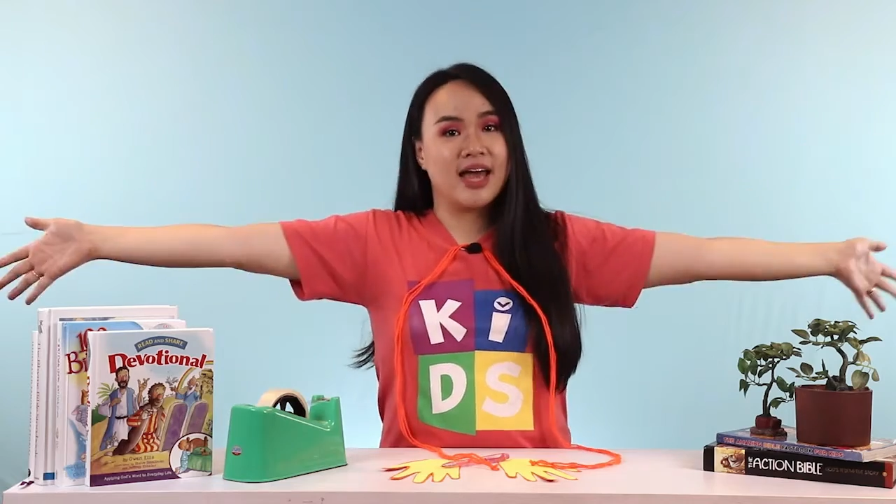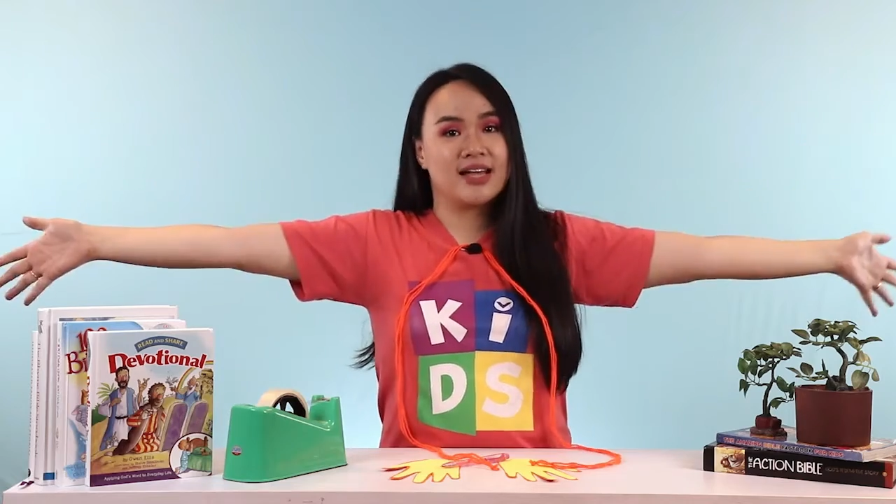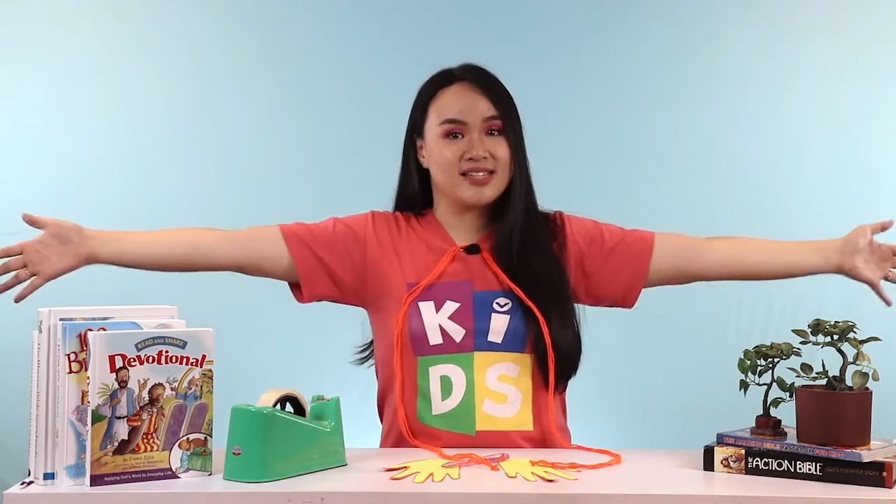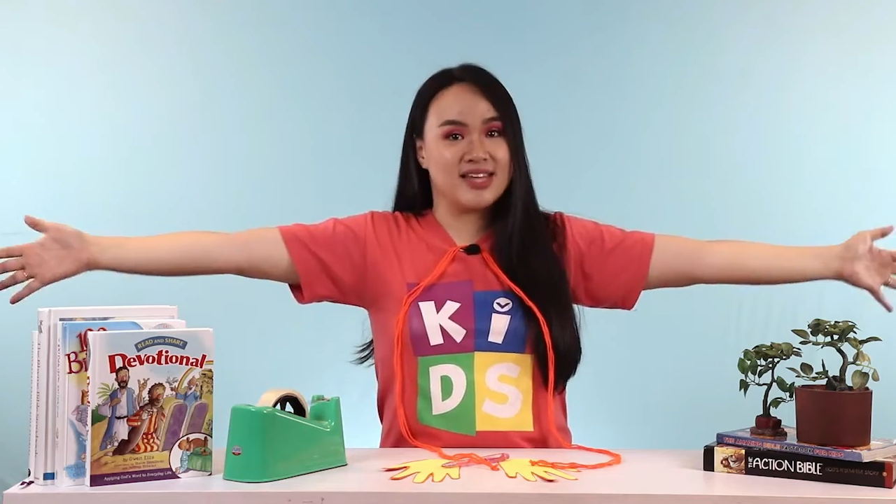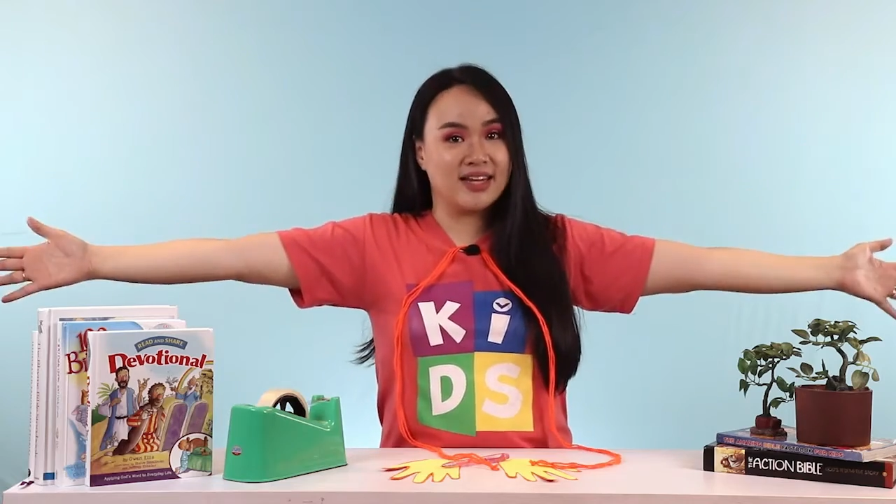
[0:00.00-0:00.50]

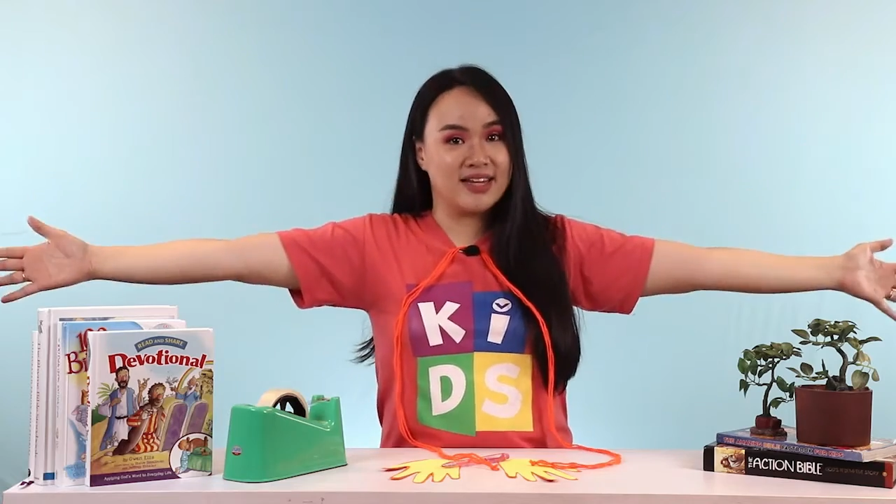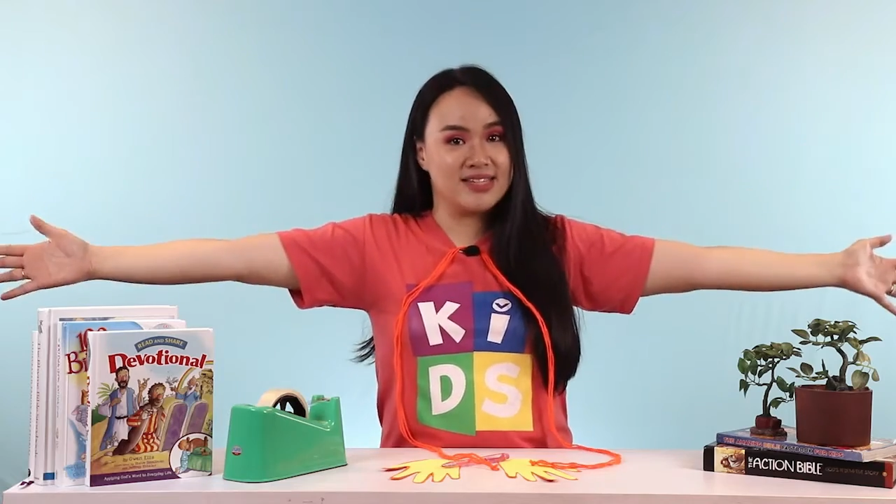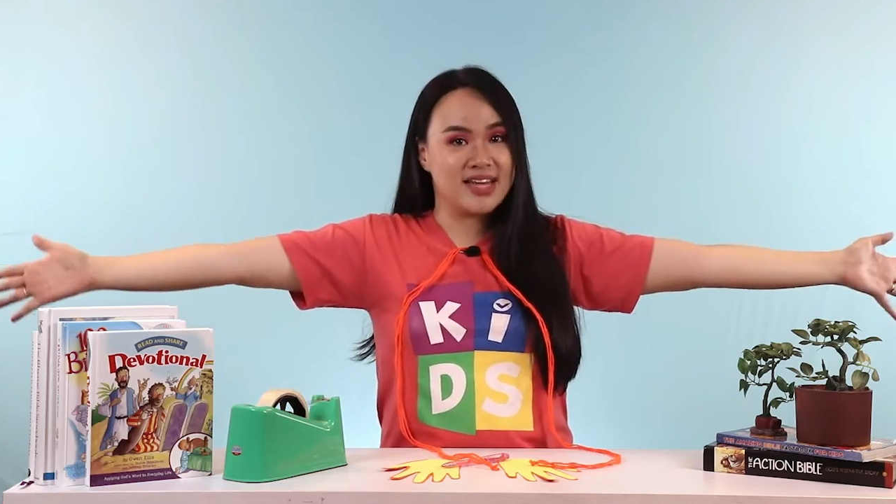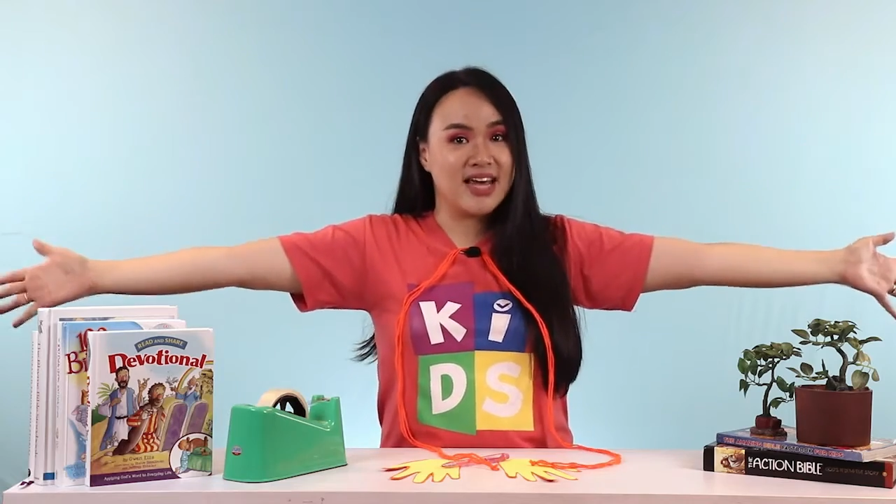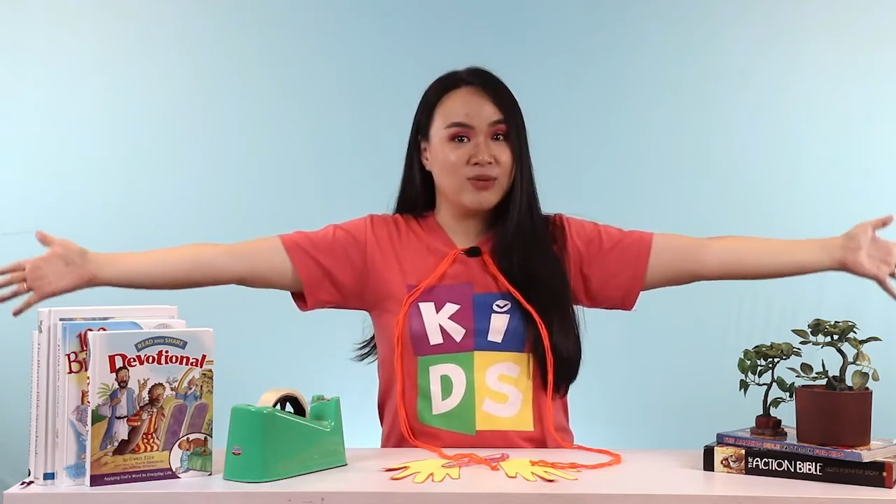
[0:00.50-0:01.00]

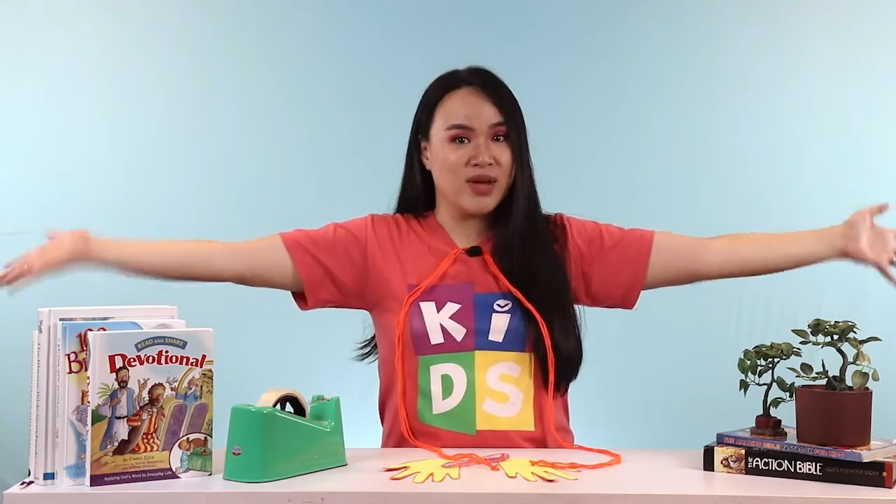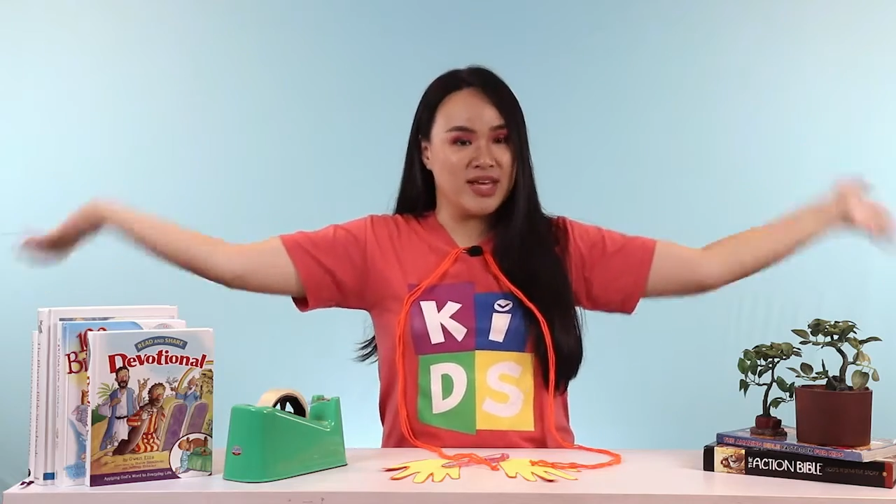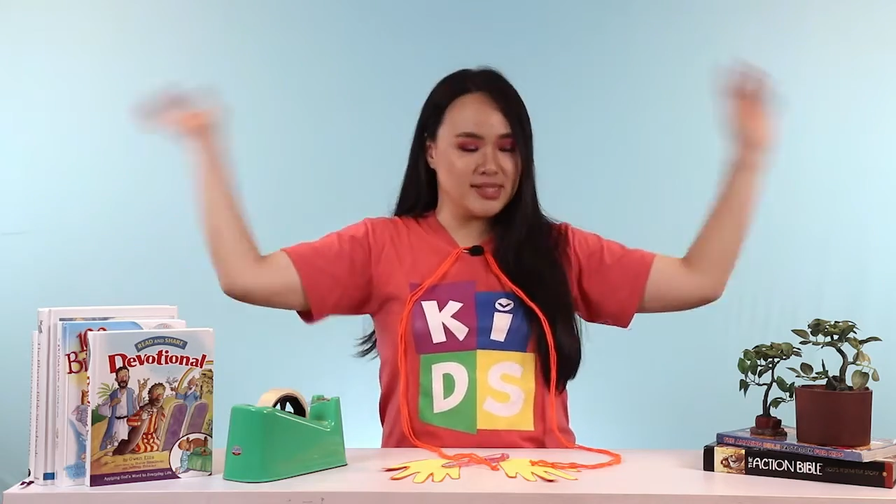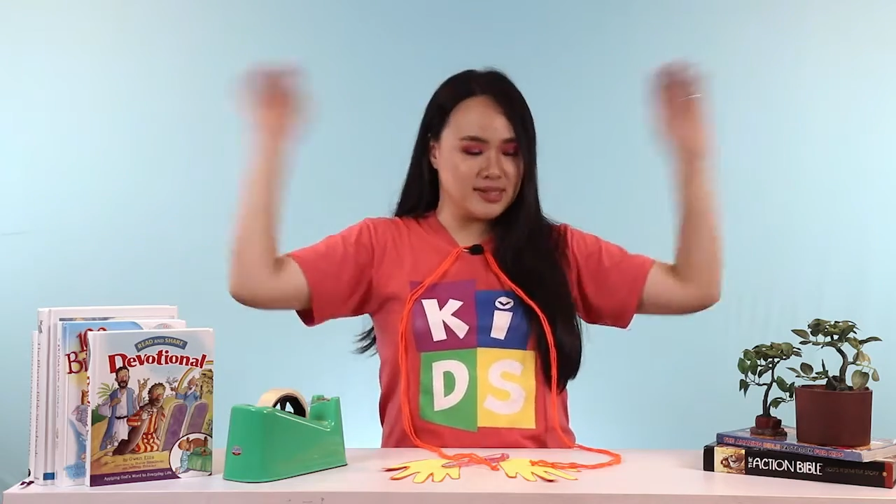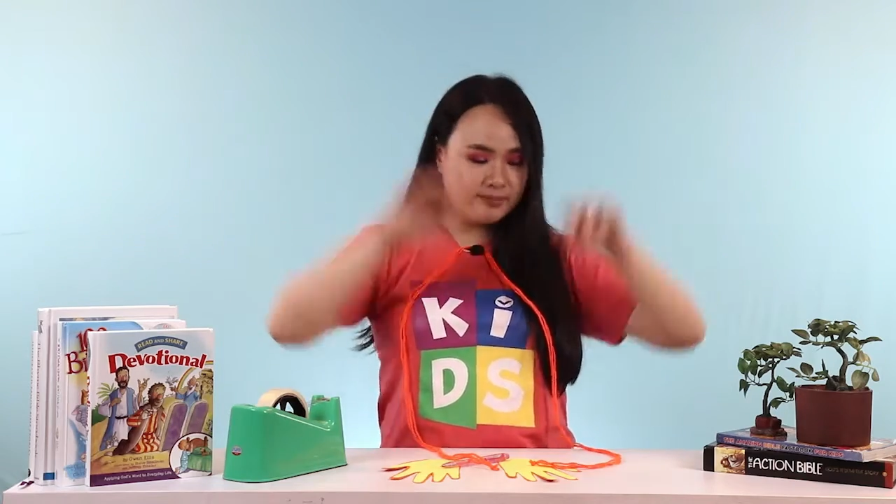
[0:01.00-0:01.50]
extended
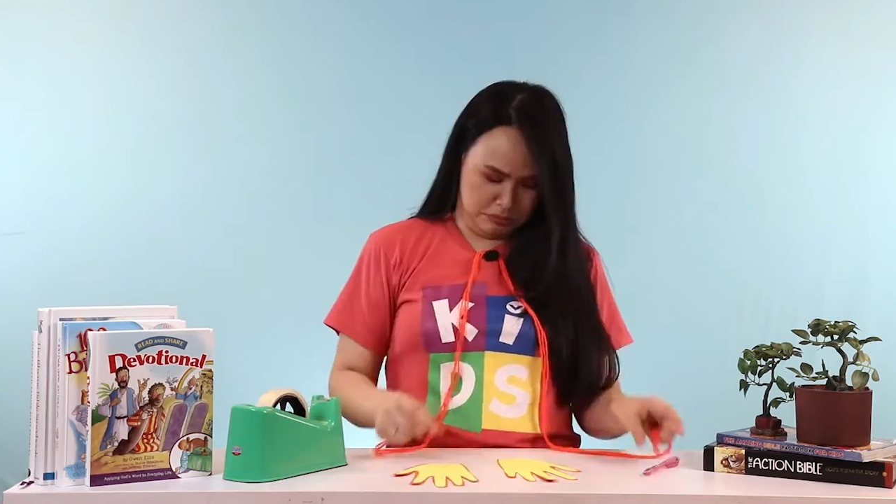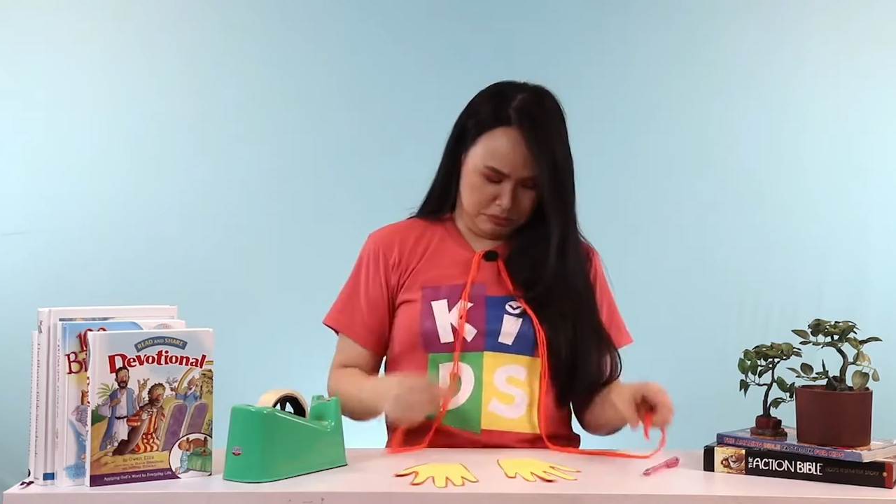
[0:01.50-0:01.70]
sideways.